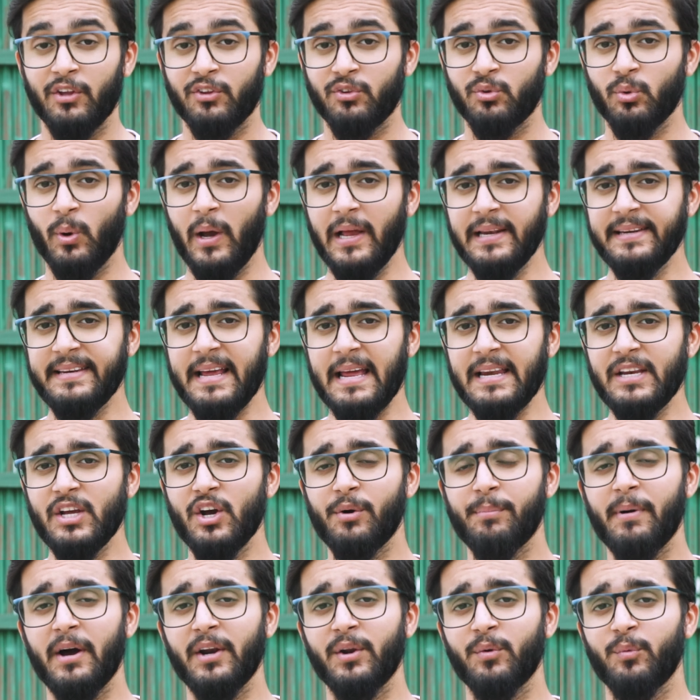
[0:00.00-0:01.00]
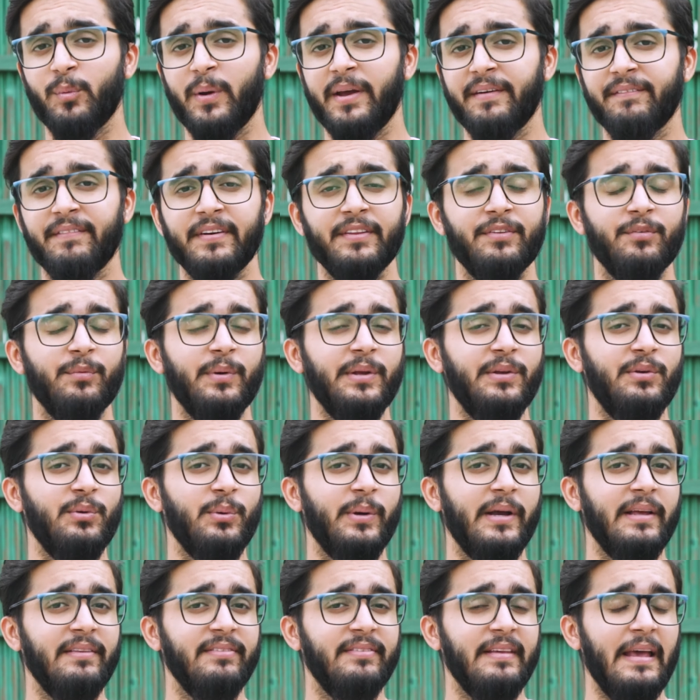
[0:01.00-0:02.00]
So I'll tell you about a way with which
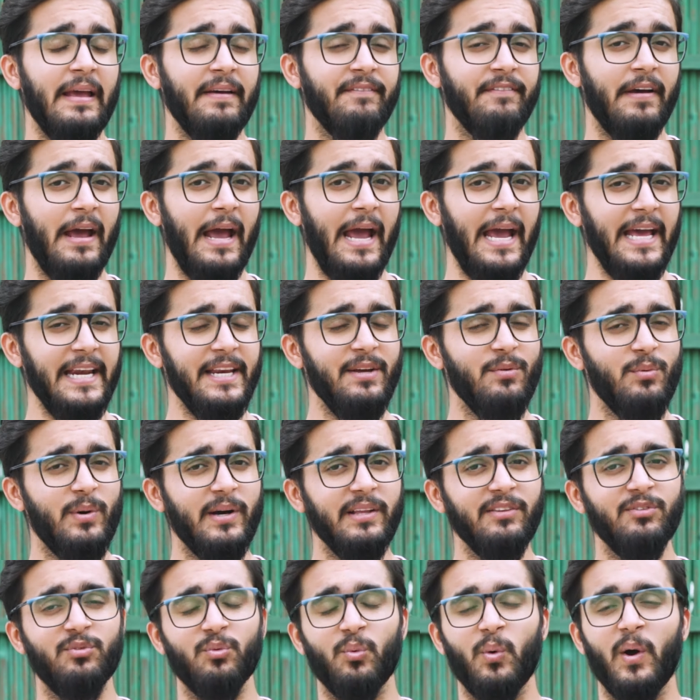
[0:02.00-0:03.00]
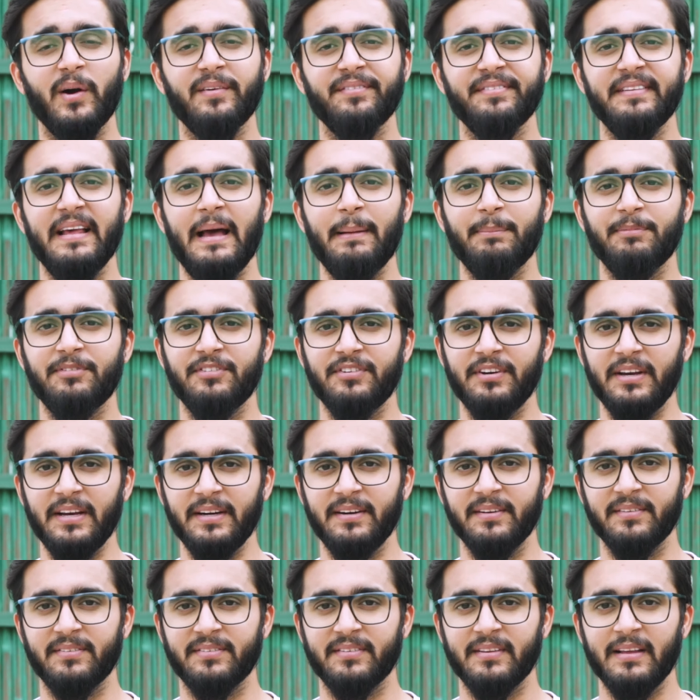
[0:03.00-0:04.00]
you can save anyone's WhatsApp
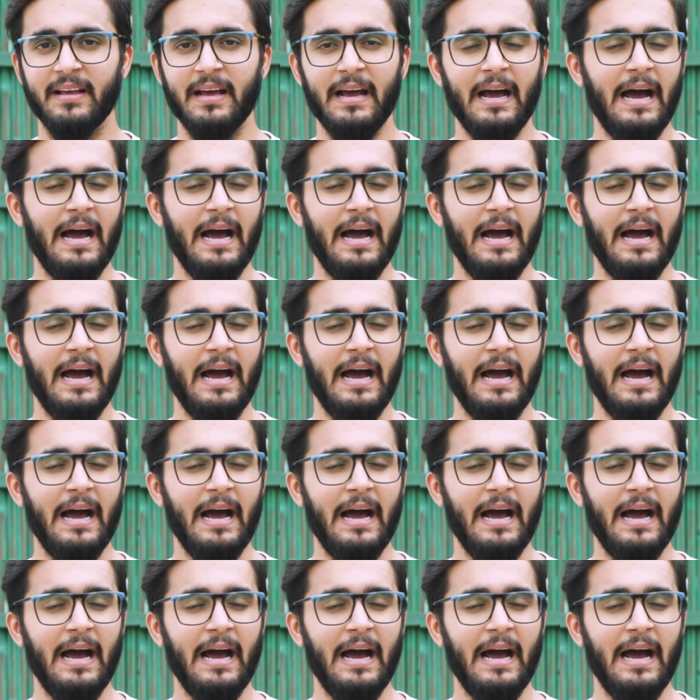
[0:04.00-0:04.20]
status.